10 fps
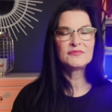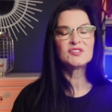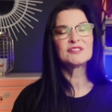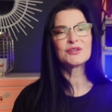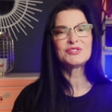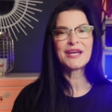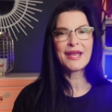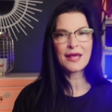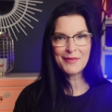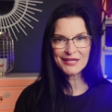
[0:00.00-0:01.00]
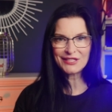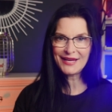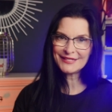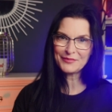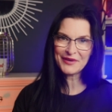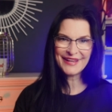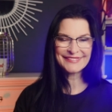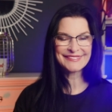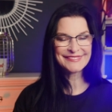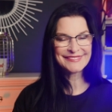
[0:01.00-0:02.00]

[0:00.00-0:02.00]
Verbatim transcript: Just go check out Imagination Brands.